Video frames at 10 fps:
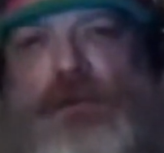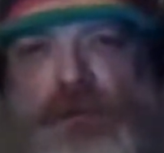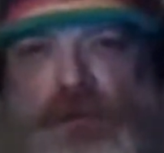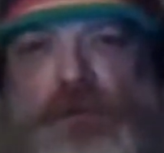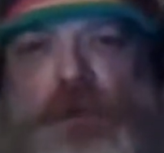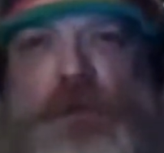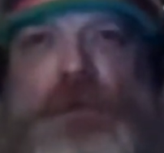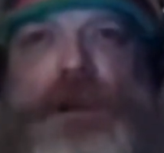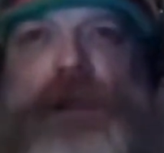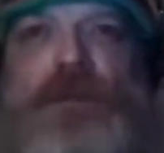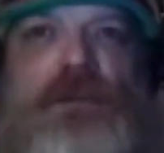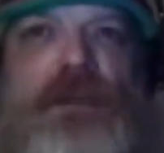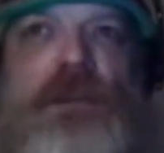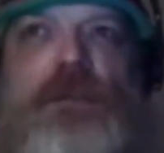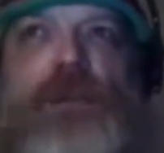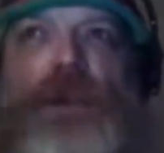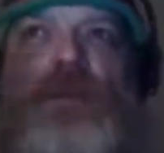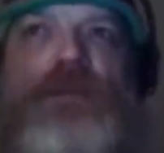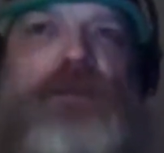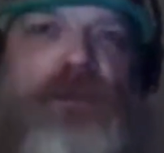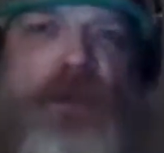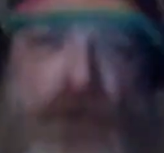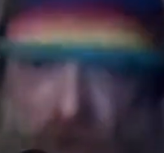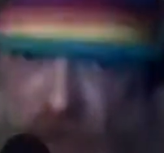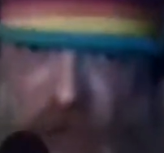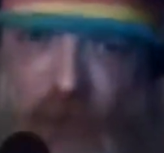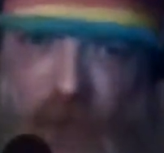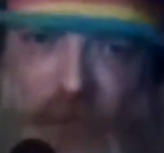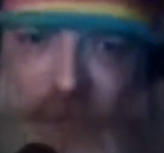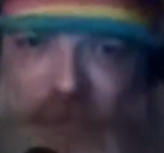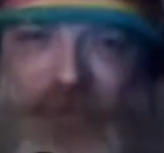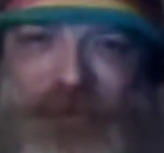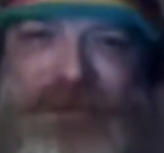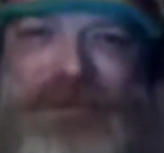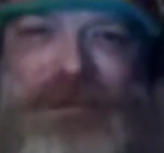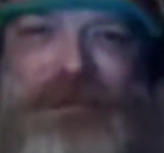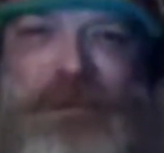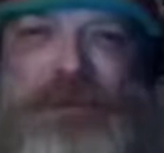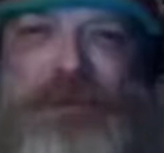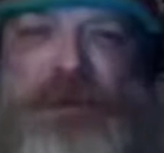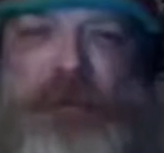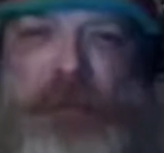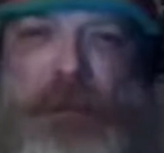So every time you have this energy problem, you understand what I'm saying?